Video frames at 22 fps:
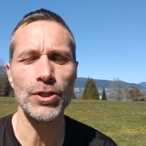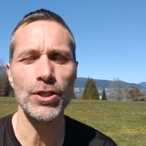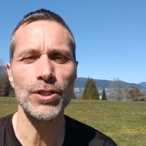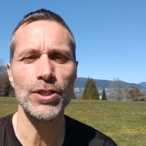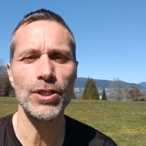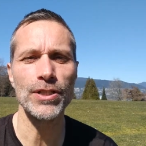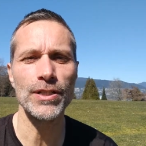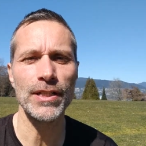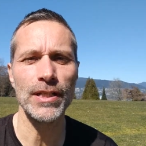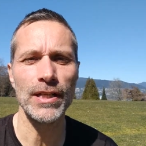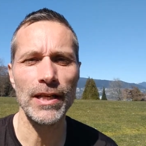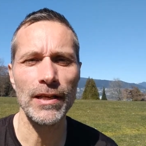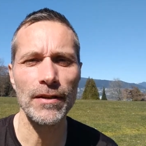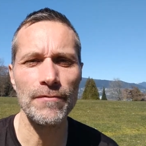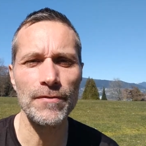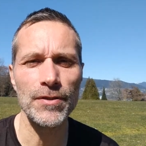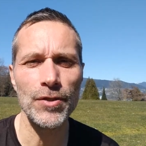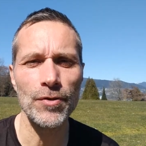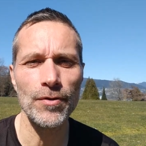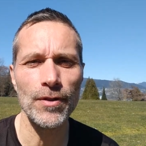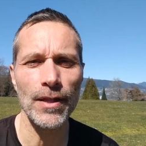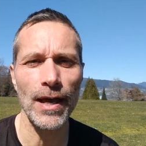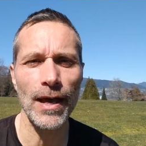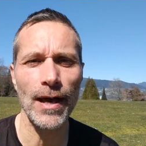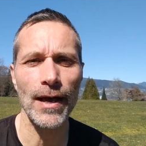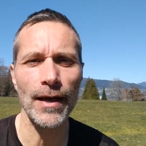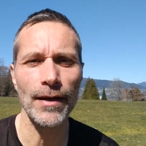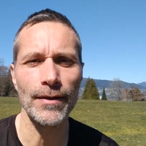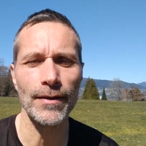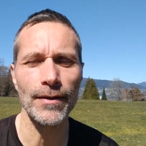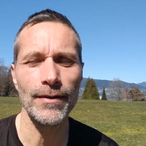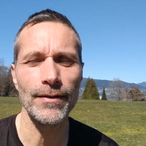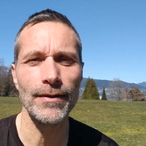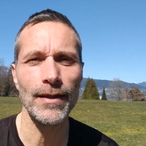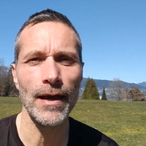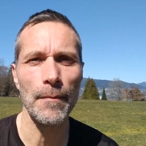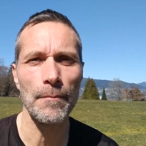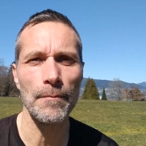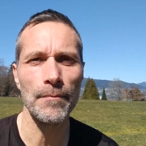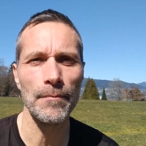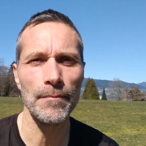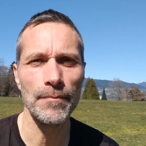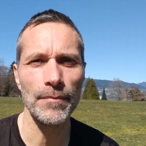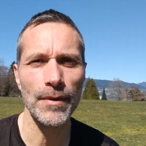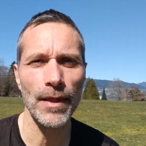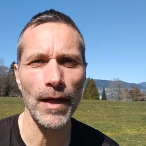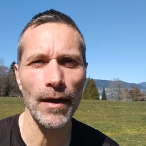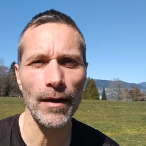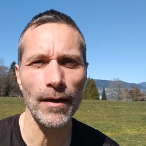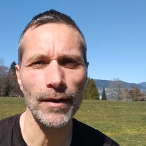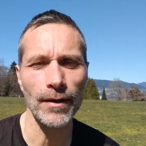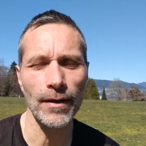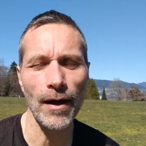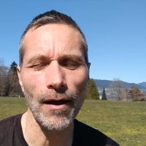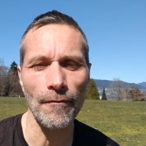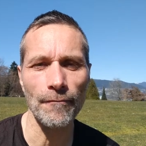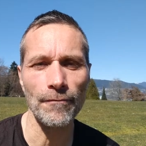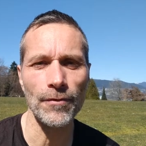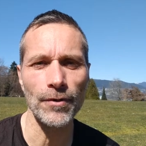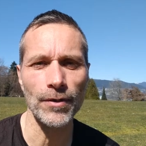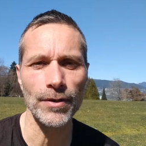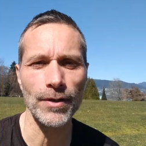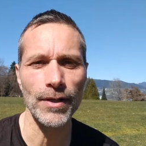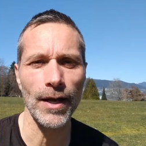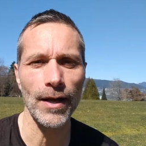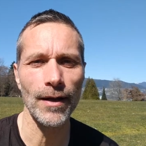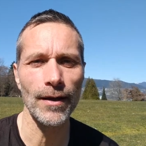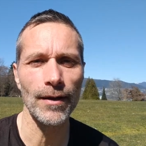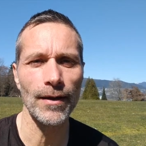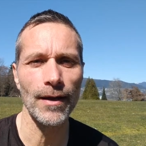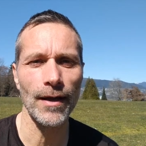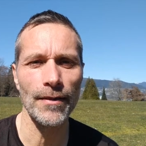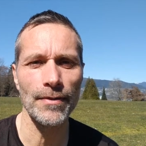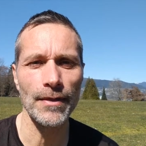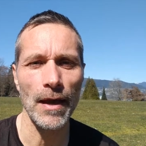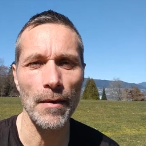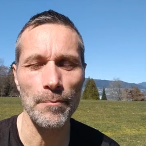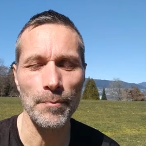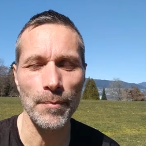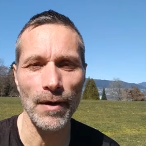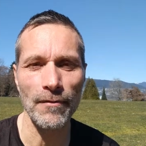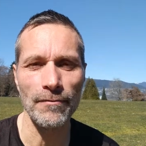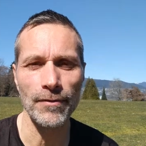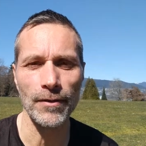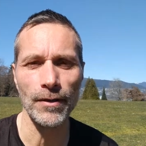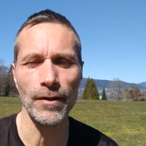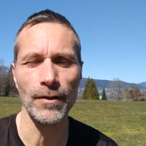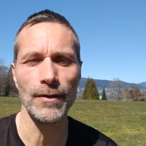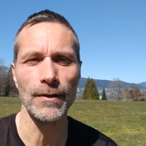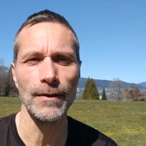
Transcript: It just gives you that comfort and that buffer.